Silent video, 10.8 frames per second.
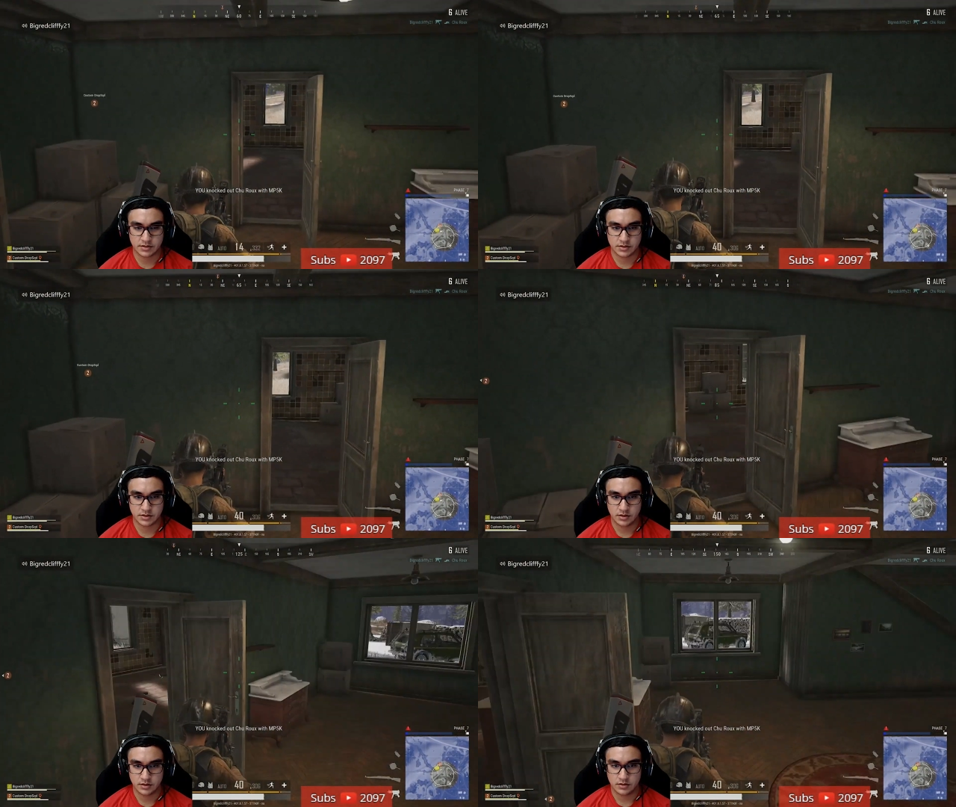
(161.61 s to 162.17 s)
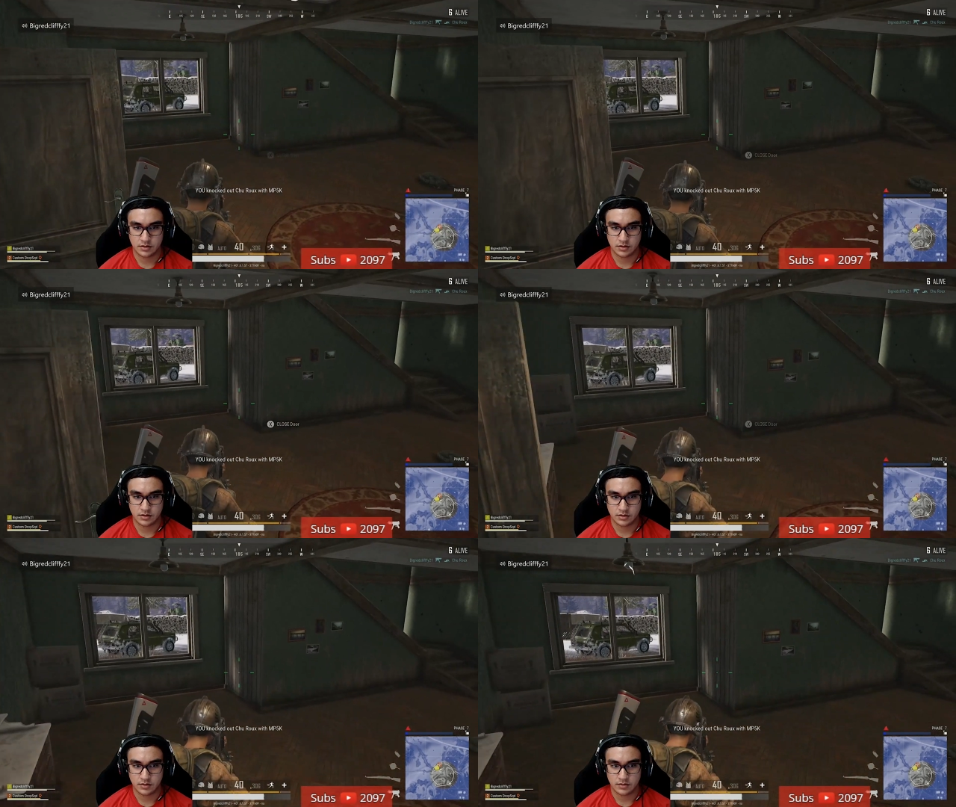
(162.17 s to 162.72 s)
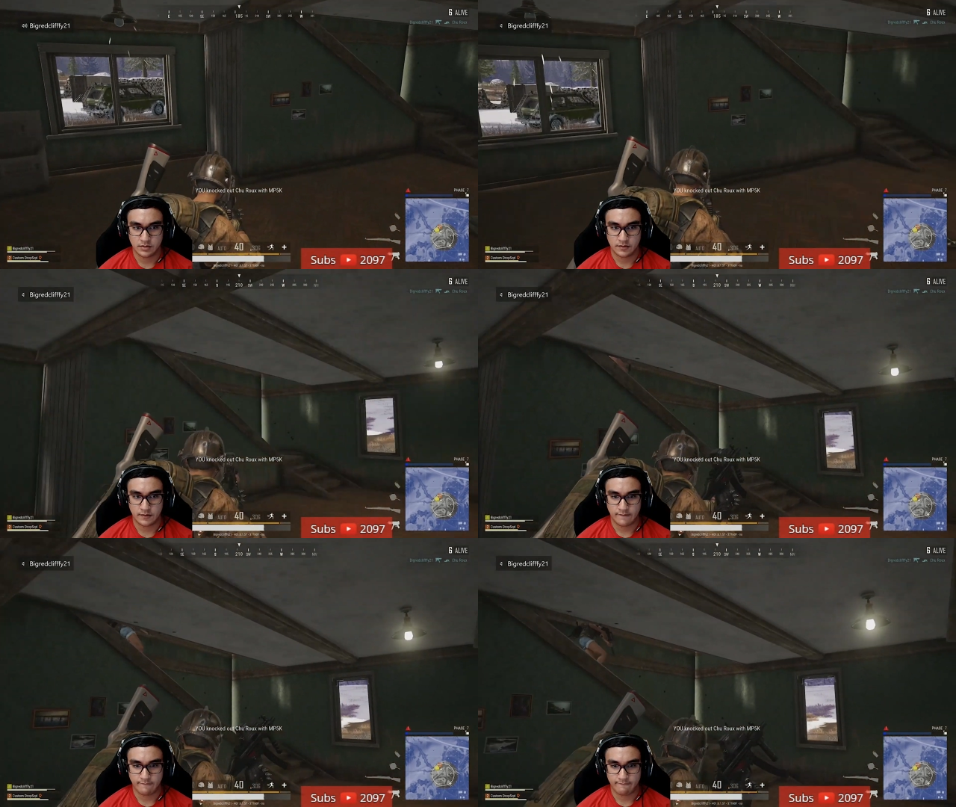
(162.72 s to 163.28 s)
one of my
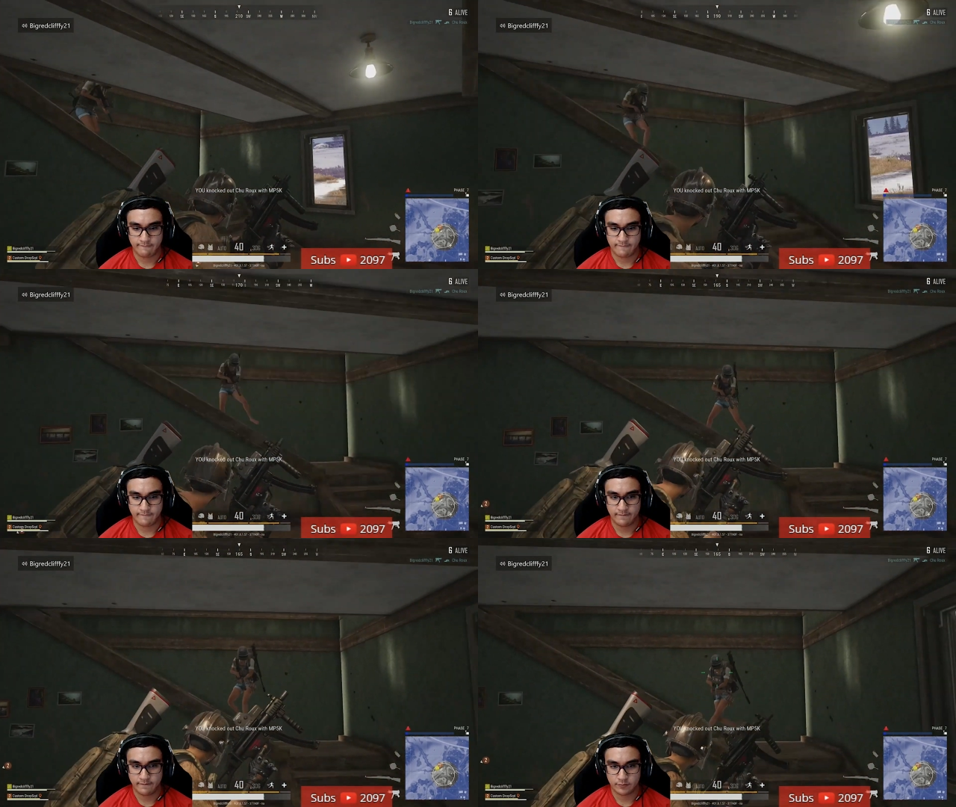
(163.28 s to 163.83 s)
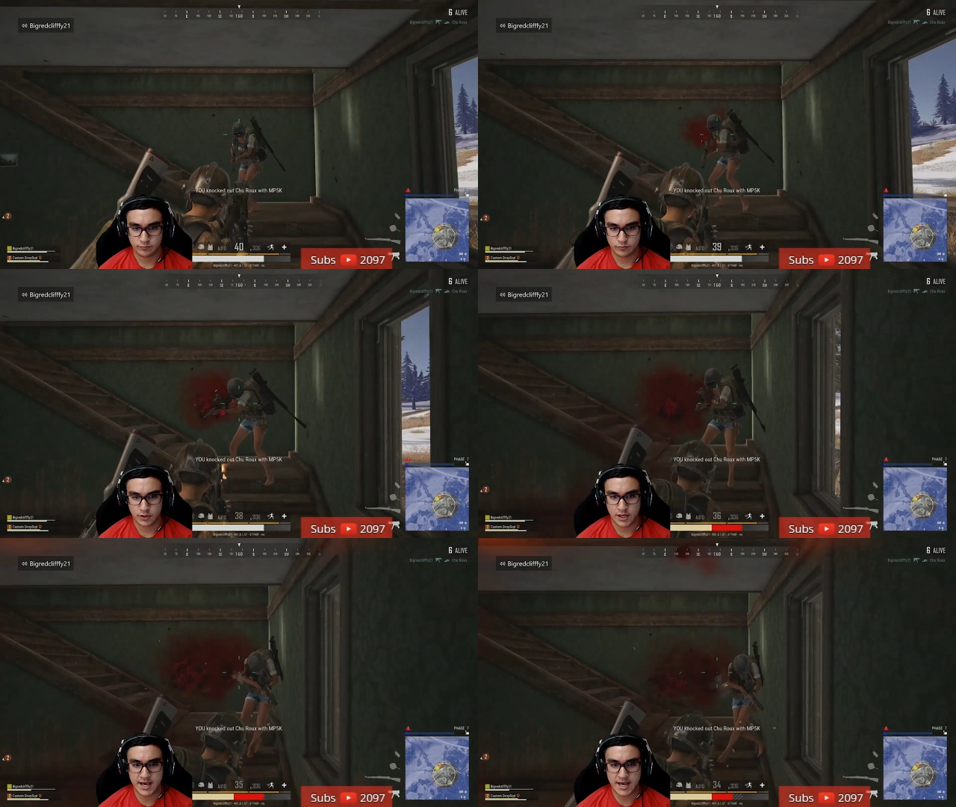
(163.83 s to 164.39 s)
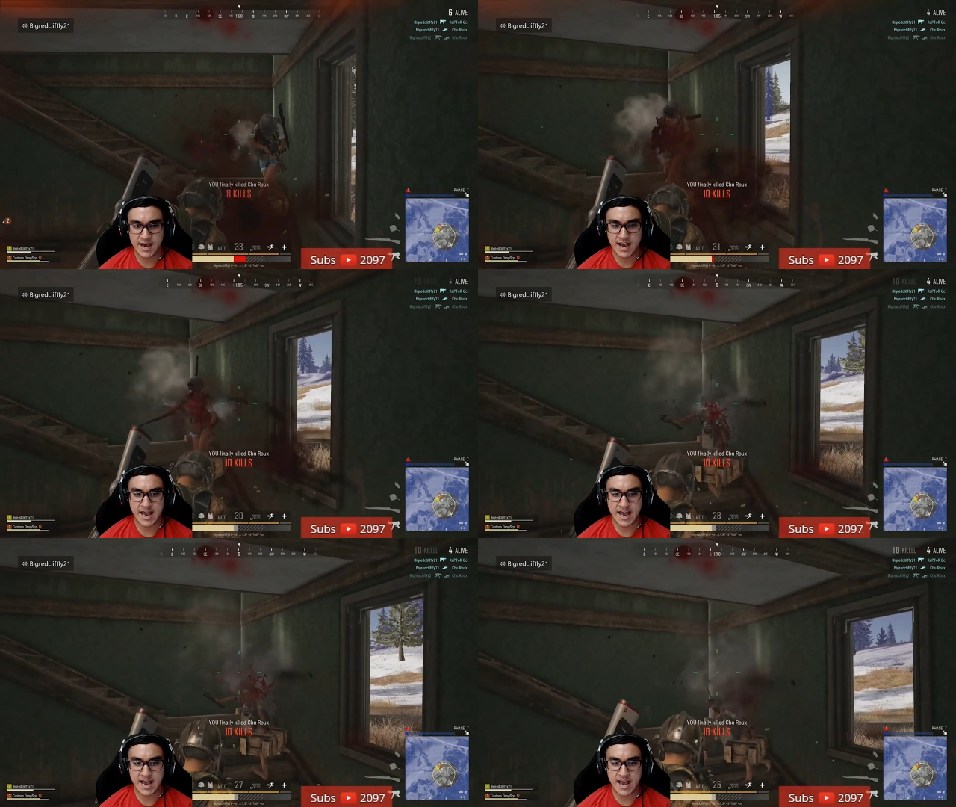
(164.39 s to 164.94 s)
chatters told me to turn it off because when
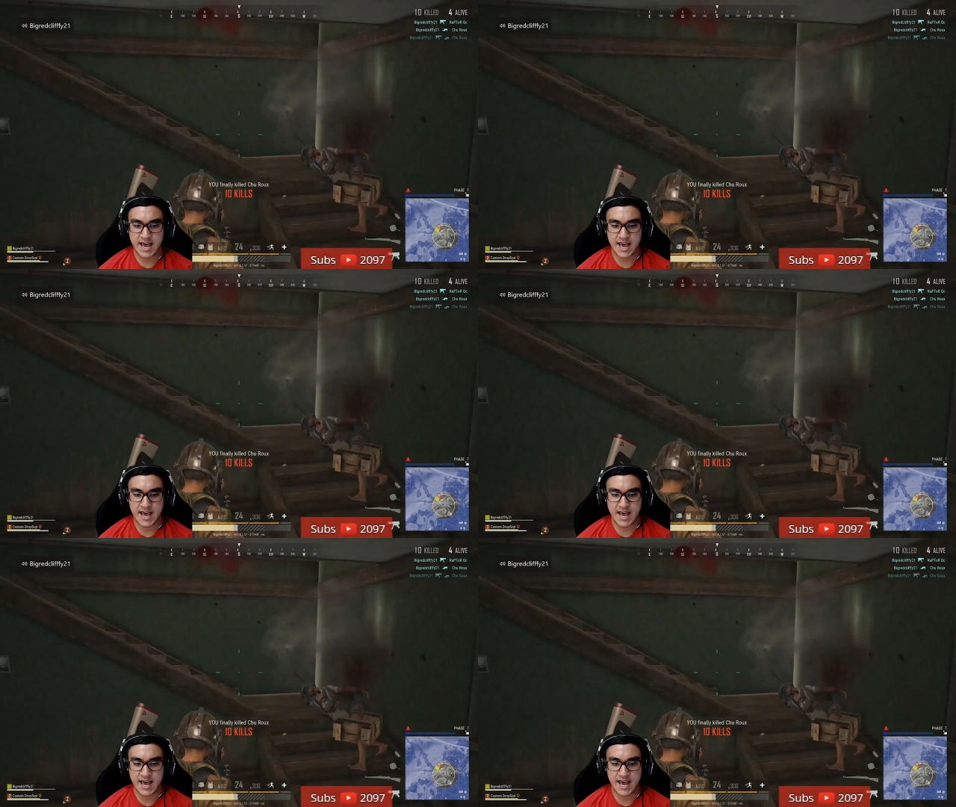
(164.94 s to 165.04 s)
you're